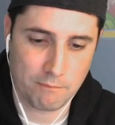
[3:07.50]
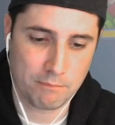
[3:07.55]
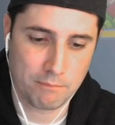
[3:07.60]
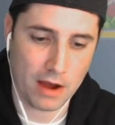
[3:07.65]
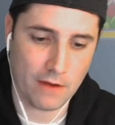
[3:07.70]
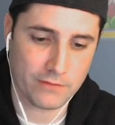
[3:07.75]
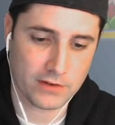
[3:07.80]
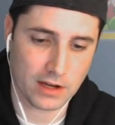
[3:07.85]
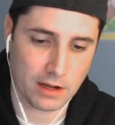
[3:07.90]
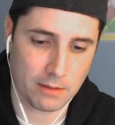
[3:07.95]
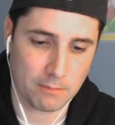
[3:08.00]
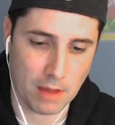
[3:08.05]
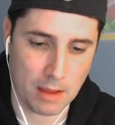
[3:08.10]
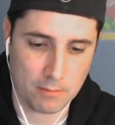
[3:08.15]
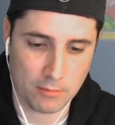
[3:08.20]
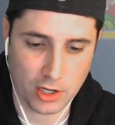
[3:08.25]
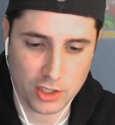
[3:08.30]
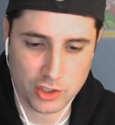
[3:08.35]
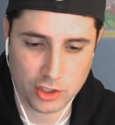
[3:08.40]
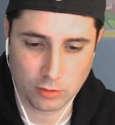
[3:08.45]
buffed up my
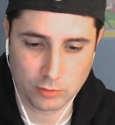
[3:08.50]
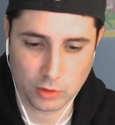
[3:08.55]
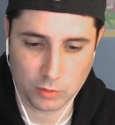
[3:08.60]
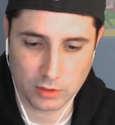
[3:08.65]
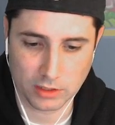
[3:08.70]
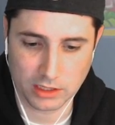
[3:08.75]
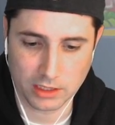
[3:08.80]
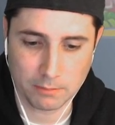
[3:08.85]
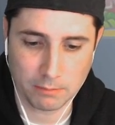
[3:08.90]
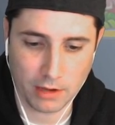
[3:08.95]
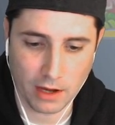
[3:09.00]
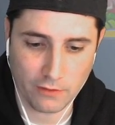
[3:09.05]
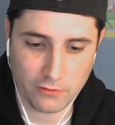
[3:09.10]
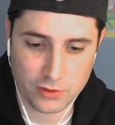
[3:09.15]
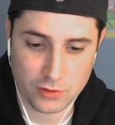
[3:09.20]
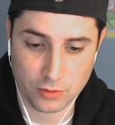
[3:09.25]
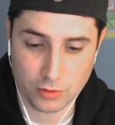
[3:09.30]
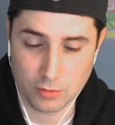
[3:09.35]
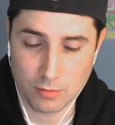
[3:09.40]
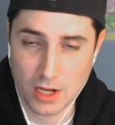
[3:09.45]
mushrooms with the buff
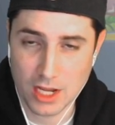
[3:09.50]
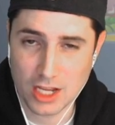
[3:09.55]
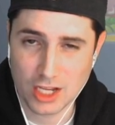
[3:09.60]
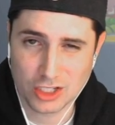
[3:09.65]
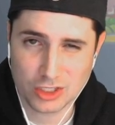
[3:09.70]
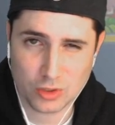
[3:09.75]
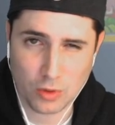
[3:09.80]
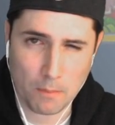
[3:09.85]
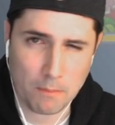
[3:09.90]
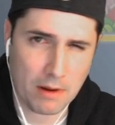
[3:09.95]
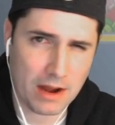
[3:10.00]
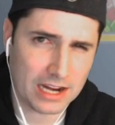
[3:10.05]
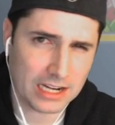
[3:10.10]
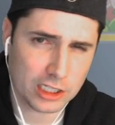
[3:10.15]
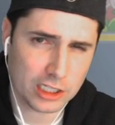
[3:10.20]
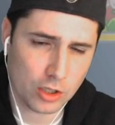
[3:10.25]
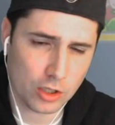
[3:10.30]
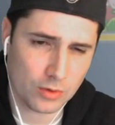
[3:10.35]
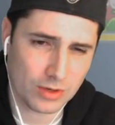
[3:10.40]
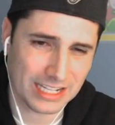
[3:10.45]
shroom. So Pine
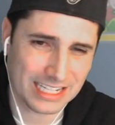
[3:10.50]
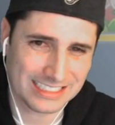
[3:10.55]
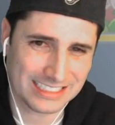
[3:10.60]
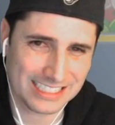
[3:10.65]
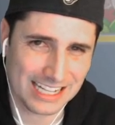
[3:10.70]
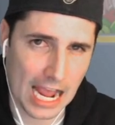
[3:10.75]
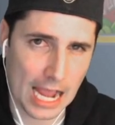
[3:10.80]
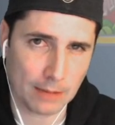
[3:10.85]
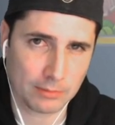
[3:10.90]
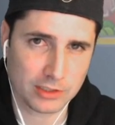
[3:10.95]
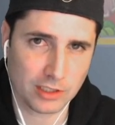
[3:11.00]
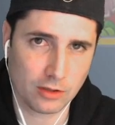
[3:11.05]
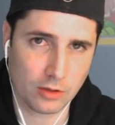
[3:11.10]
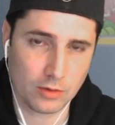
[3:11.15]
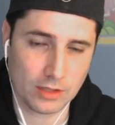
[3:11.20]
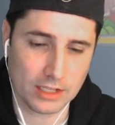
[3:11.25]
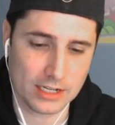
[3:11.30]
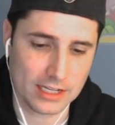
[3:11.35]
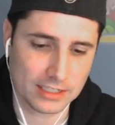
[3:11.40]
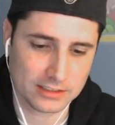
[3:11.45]
Clone isn't
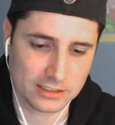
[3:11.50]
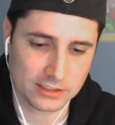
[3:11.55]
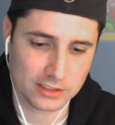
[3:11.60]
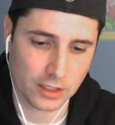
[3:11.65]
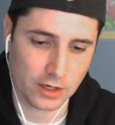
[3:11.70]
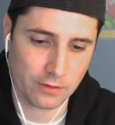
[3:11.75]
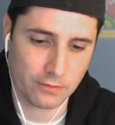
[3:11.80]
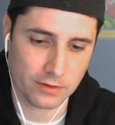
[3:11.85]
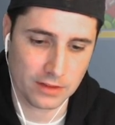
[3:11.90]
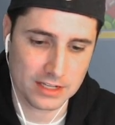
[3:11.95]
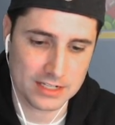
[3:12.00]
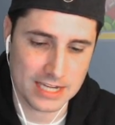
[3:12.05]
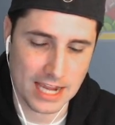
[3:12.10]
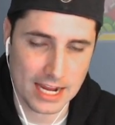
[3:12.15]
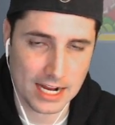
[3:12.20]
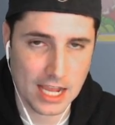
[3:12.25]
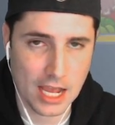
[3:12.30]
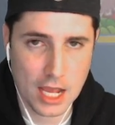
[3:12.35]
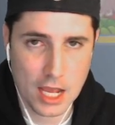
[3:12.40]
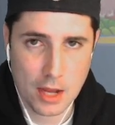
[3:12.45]
absolutely necessary for the
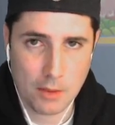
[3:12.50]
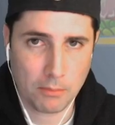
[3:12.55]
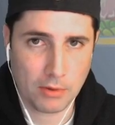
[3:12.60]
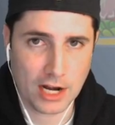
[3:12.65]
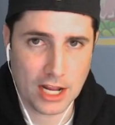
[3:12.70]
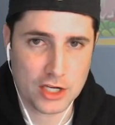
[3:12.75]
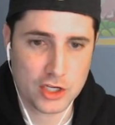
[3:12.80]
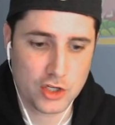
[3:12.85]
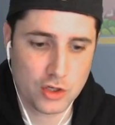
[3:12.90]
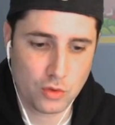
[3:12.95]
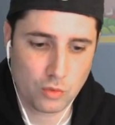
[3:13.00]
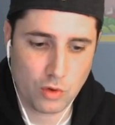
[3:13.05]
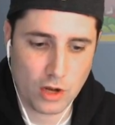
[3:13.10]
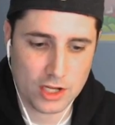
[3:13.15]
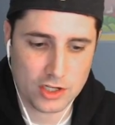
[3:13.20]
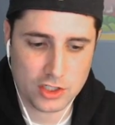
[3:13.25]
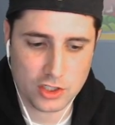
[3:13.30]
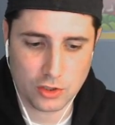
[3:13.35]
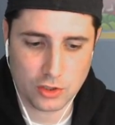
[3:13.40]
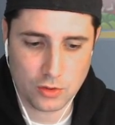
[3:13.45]
deck, but I do run
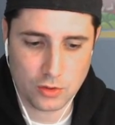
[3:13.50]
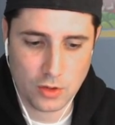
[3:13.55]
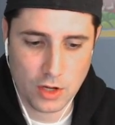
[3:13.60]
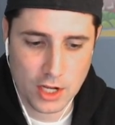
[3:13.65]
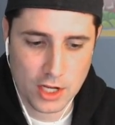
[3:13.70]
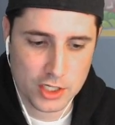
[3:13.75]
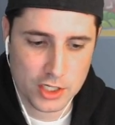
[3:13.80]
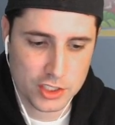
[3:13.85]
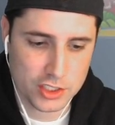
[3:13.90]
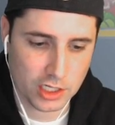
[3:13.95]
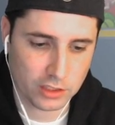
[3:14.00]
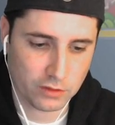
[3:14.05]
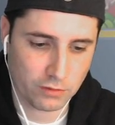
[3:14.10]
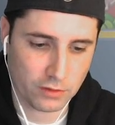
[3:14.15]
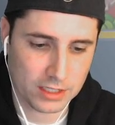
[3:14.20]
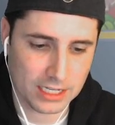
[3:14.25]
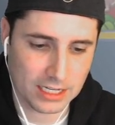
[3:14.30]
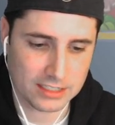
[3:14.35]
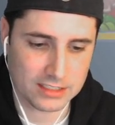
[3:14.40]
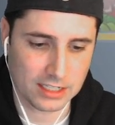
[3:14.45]
2 just for
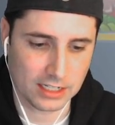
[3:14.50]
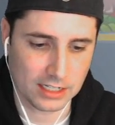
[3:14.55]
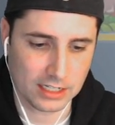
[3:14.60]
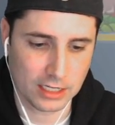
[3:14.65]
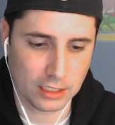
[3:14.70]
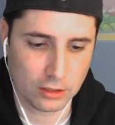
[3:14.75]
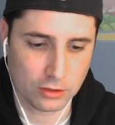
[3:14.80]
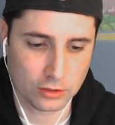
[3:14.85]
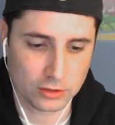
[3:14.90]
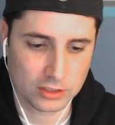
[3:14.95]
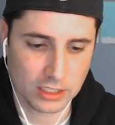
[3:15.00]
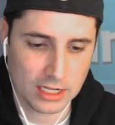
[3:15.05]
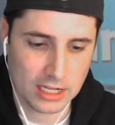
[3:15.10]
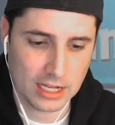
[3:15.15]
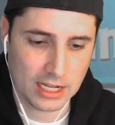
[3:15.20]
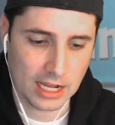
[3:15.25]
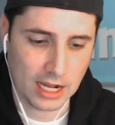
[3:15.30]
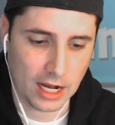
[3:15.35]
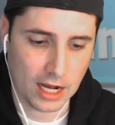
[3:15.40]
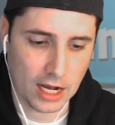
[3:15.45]
kicks and giggles.
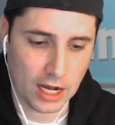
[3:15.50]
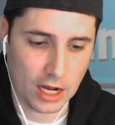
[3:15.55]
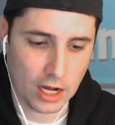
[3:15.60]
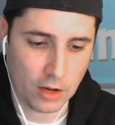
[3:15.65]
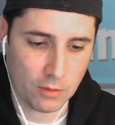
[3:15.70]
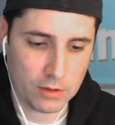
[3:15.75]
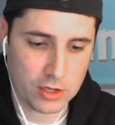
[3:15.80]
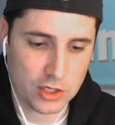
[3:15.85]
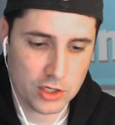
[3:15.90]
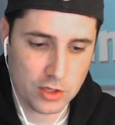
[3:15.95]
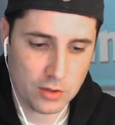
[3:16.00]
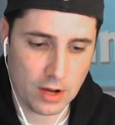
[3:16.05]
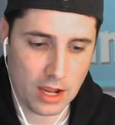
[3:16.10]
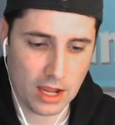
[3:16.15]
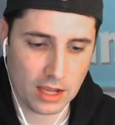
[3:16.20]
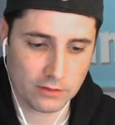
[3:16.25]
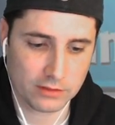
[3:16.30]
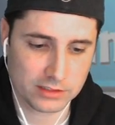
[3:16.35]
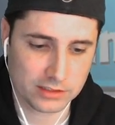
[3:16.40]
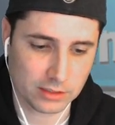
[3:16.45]
We do
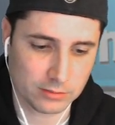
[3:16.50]
have some